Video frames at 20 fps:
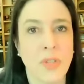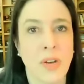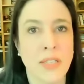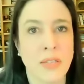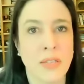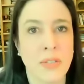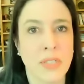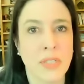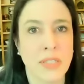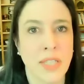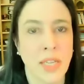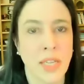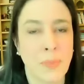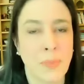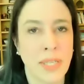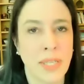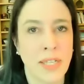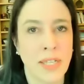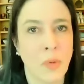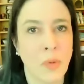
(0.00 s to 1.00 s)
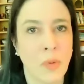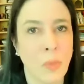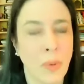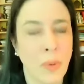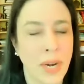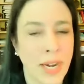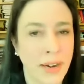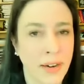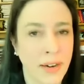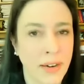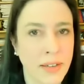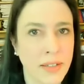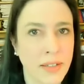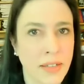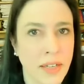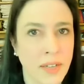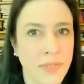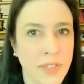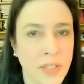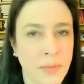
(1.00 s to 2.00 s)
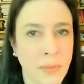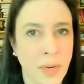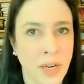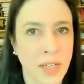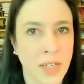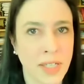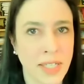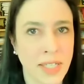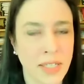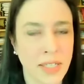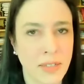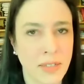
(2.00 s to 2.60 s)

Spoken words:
Also just like being aware of your market.